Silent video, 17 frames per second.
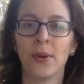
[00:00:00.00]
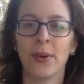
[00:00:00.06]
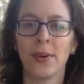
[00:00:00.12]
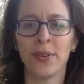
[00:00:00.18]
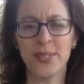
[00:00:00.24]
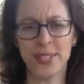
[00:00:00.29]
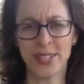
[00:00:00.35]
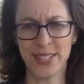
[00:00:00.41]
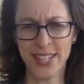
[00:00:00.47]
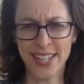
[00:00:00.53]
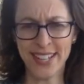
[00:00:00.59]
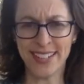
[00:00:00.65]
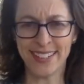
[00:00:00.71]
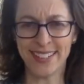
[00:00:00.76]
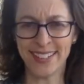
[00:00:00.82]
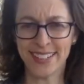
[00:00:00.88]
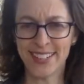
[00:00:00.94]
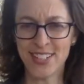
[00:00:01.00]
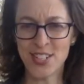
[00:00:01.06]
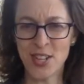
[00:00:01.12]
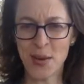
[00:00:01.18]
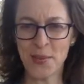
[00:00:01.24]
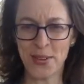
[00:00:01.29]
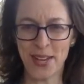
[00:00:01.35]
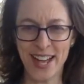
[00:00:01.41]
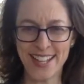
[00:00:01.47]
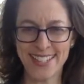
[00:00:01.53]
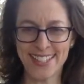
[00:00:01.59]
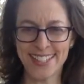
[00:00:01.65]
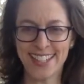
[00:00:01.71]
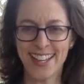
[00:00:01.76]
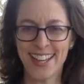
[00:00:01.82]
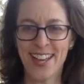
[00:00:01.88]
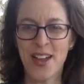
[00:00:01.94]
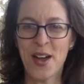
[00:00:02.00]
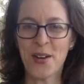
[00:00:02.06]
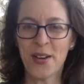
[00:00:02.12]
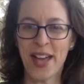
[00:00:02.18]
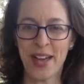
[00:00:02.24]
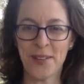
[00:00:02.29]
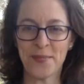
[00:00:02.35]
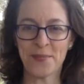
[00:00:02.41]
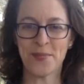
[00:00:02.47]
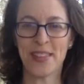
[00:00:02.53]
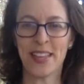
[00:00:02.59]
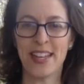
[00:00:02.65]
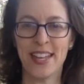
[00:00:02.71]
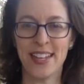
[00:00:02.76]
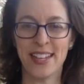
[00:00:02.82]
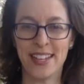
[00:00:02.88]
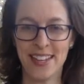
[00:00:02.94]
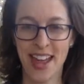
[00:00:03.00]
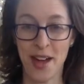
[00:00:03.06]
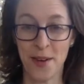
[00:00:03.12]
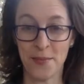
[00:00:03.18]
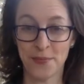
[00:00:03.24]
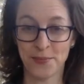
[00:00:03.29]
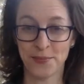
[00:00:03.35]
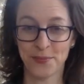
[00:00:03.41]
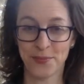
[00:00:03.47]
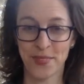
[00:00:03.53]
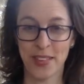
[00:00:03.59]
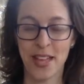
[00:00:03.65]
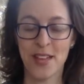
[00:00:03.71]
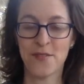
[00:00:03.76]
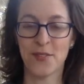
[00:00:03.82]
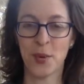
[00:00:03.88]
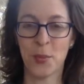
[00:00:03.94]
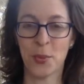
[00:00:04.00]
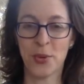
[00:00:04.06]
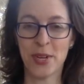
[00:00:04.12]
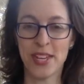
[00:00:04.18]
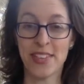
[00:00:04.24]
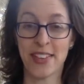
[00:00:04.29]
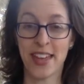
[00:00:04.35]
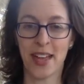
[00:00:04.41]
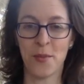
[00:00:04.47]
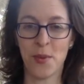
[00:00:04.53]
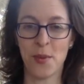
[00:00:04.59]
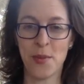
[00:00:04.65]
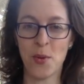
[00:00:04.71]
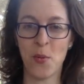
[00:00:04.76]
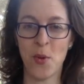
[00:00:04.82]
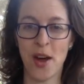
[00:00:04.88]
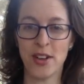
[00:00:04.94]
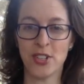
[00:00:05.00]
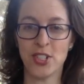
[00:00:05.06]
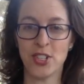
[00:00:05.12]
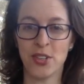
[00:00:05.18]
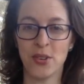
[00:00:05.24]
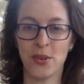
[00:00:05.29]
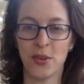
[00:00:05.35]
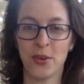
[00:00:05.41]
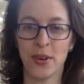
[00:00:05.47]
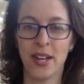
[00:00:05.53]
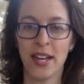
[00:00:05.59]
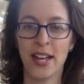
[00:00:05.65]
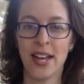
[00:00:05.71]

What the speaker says: That was good. Good job, you guys. Okay, now for breathing, when we want to